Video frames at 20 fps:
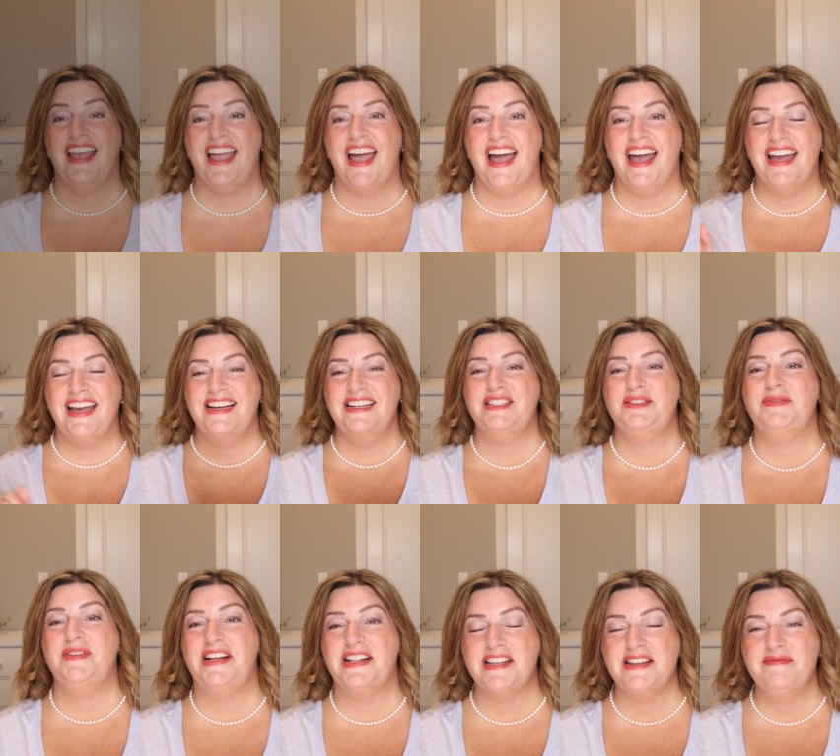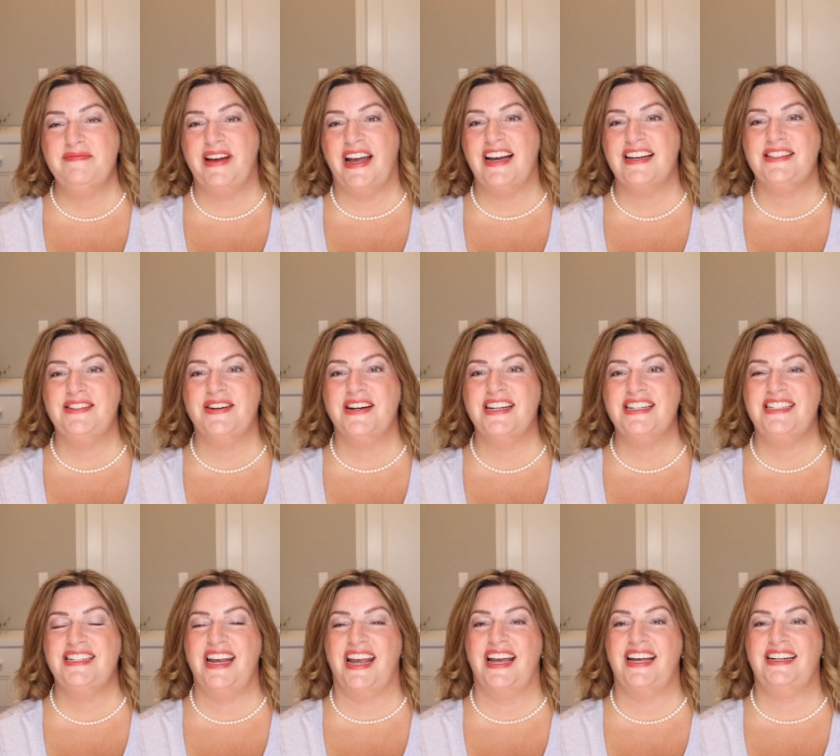guys, welcome back to our
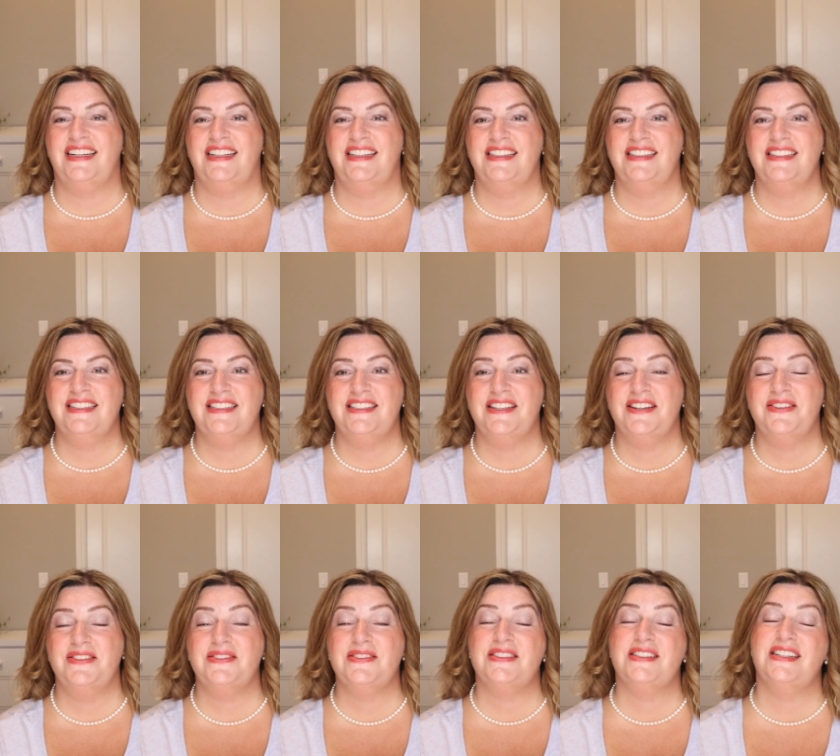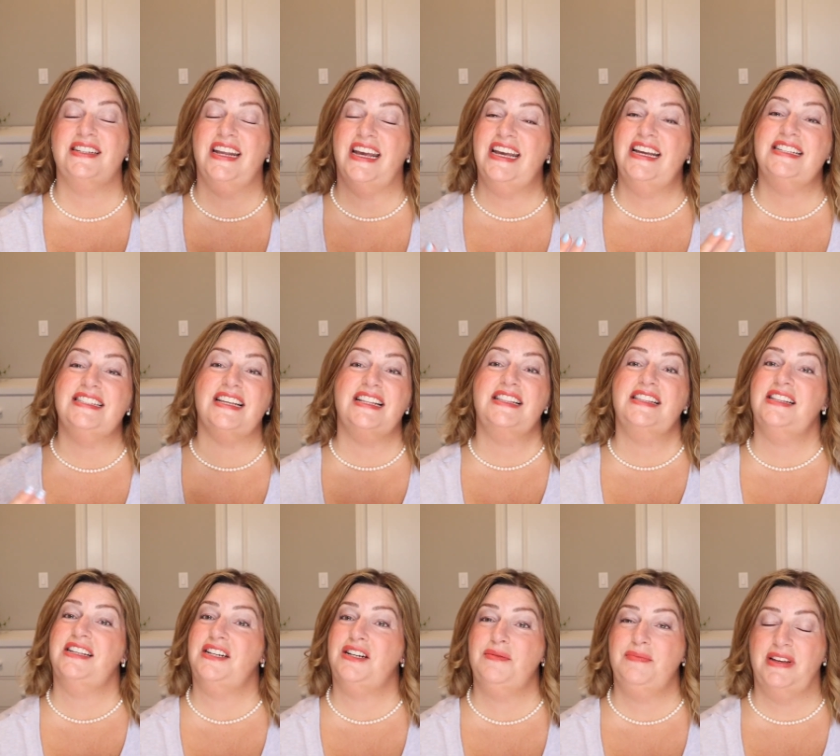channel. So today is a
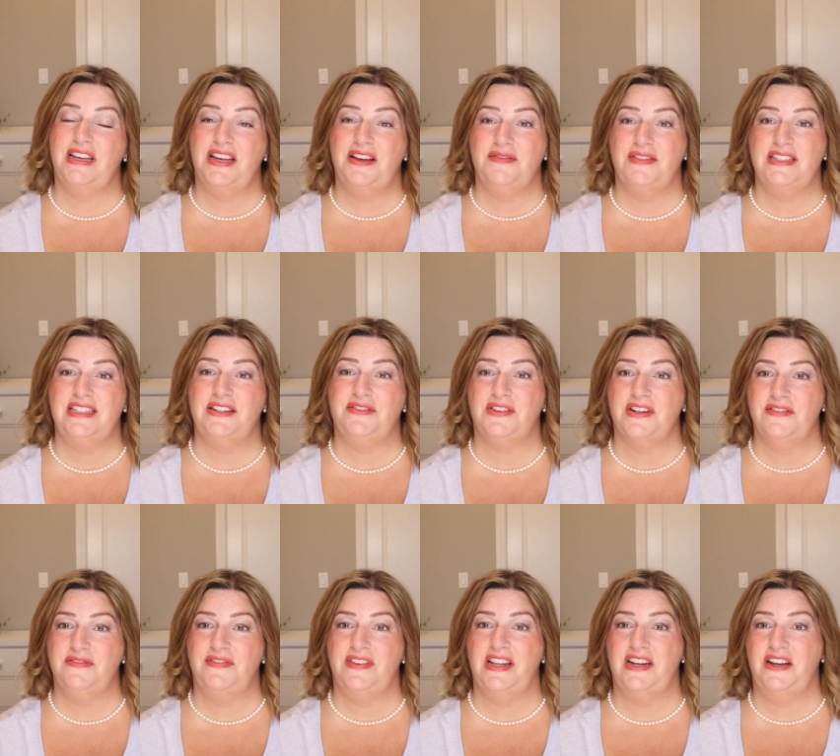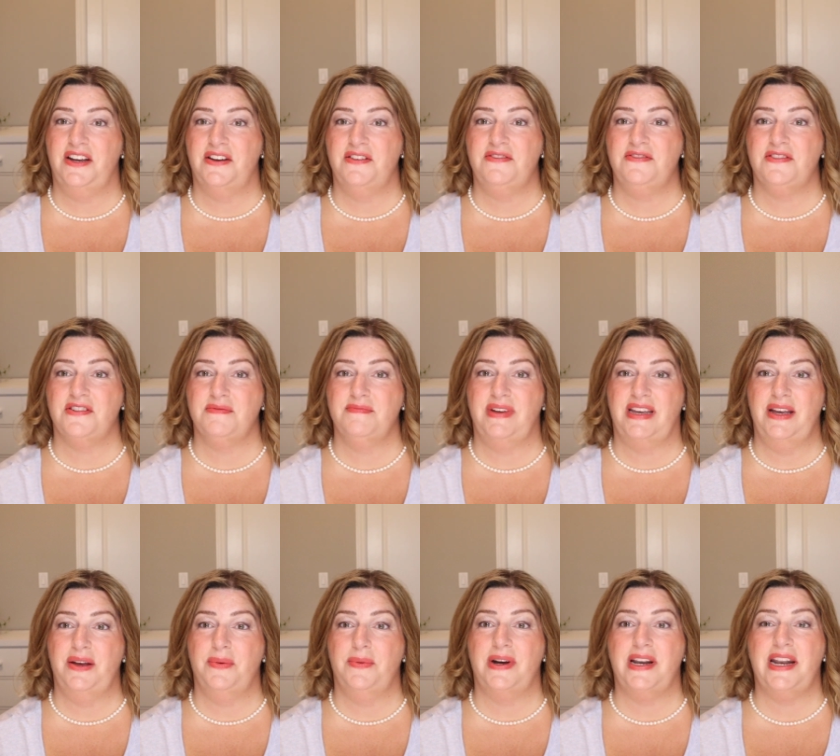little bit of a different video for
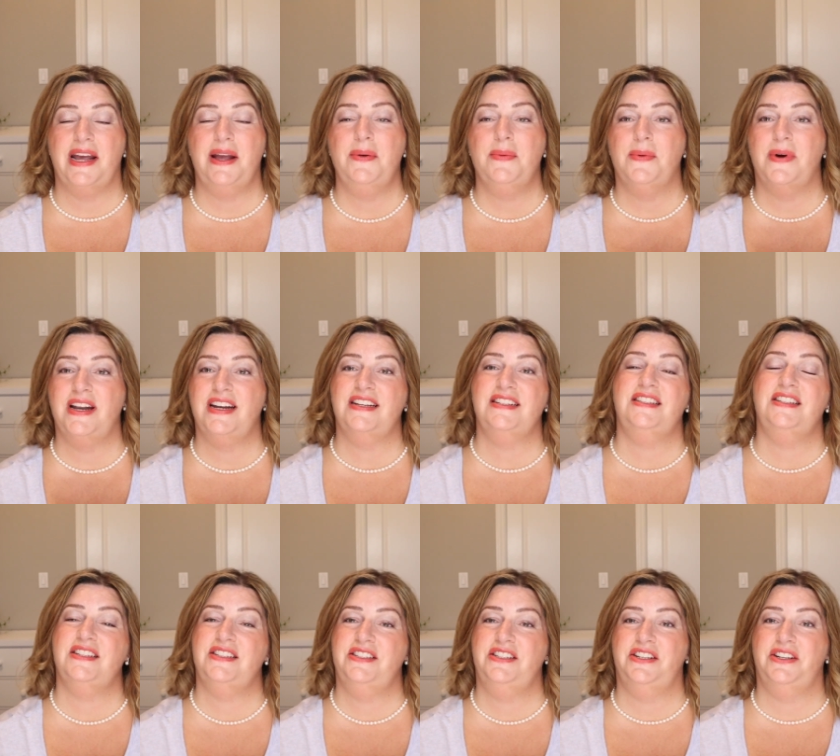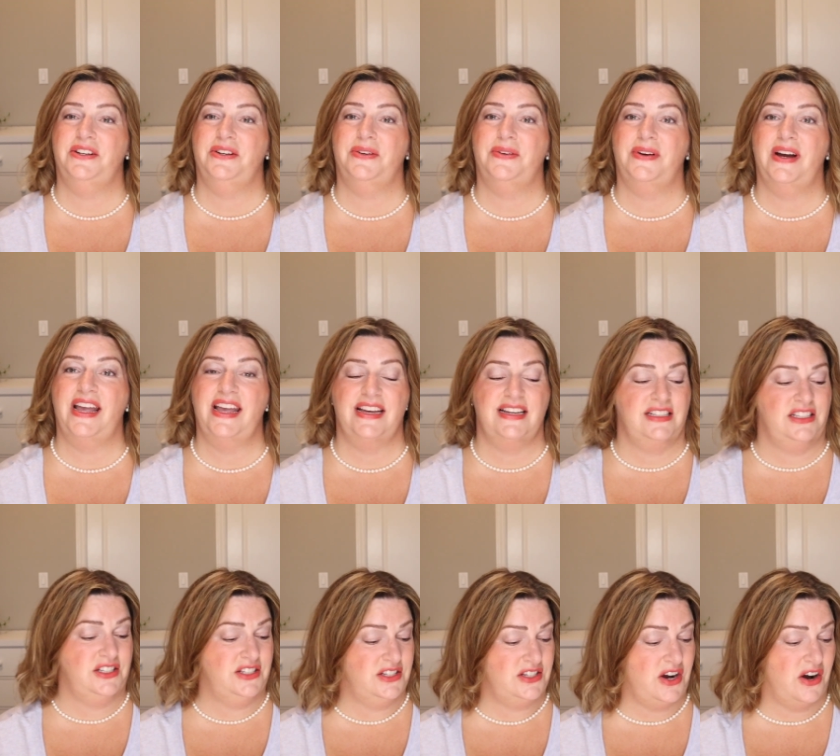me. What I wanted to do is
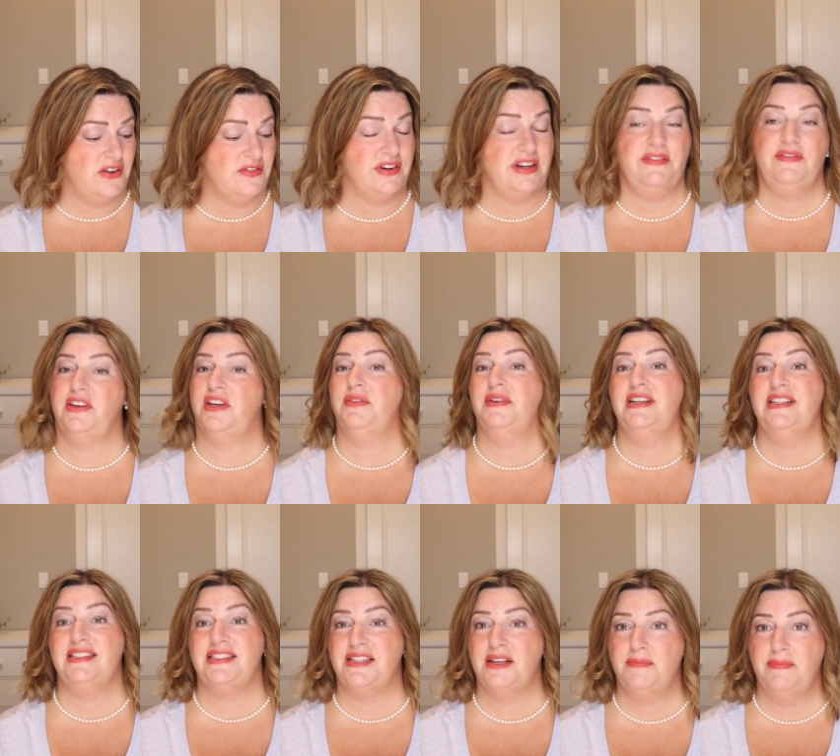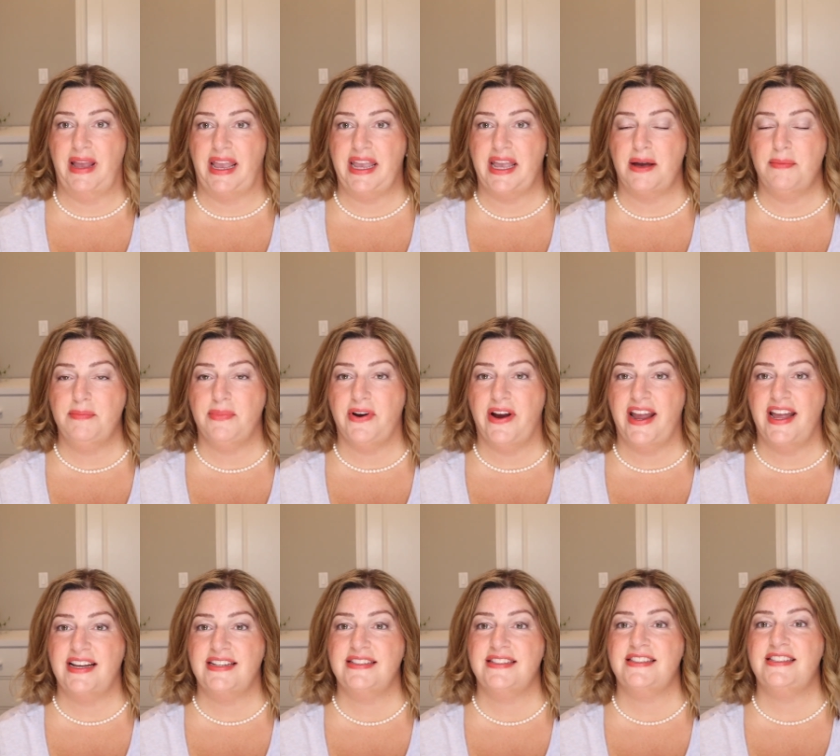start reviewing some makeup
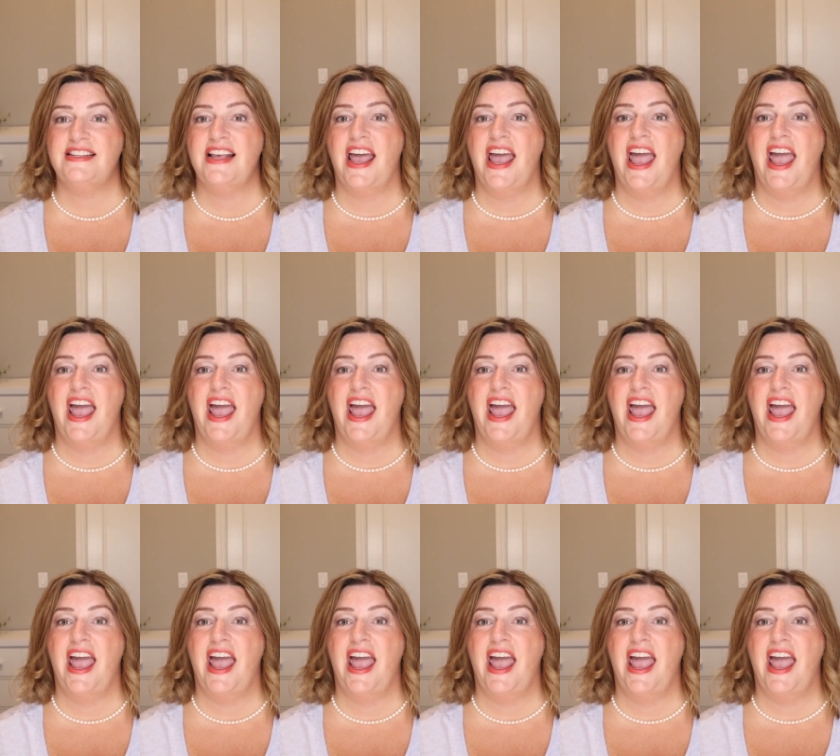brands